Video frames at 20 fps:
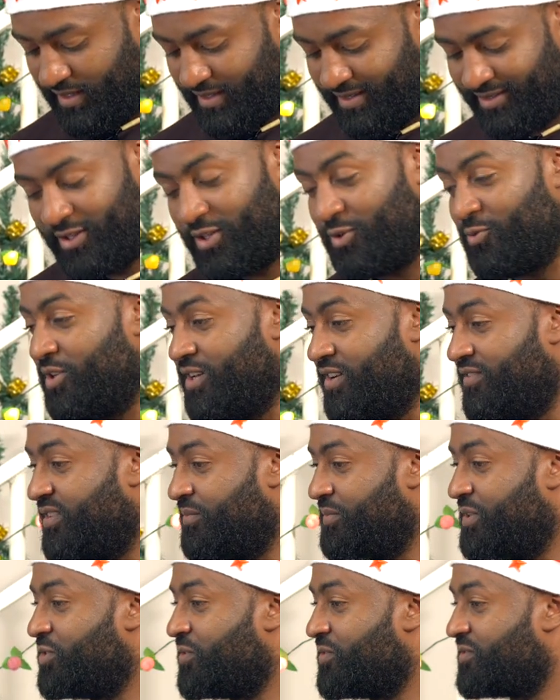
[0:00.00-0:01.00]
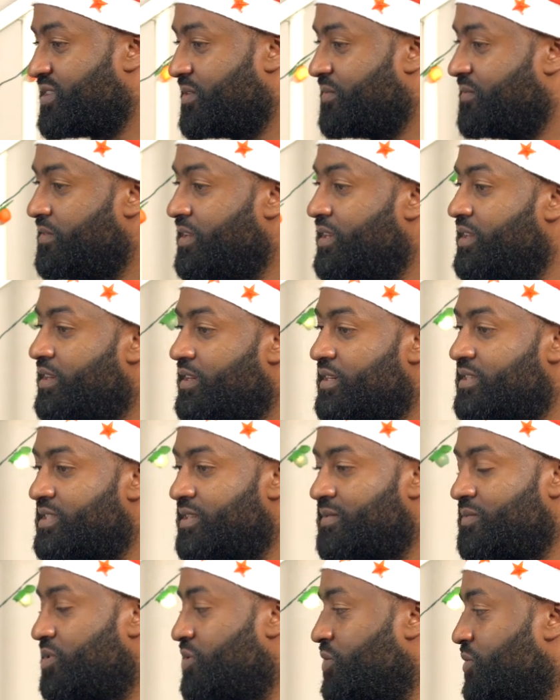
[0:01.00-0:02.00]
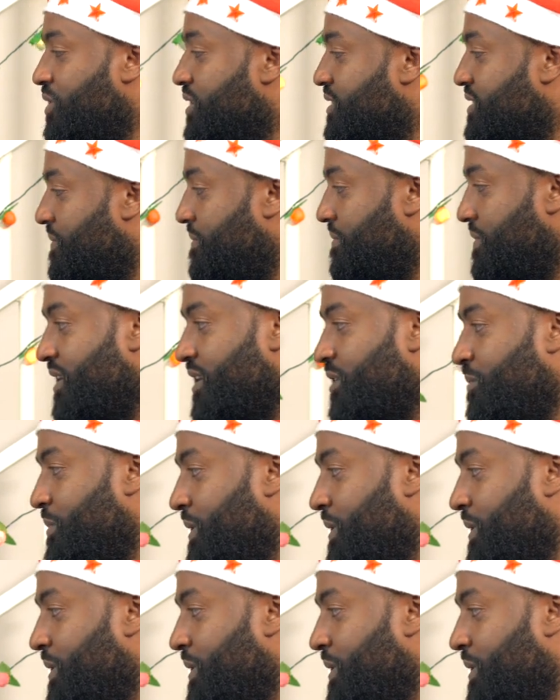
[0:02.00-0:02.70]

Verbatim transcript: And then we have a bit of some vinegar, some sugar, some black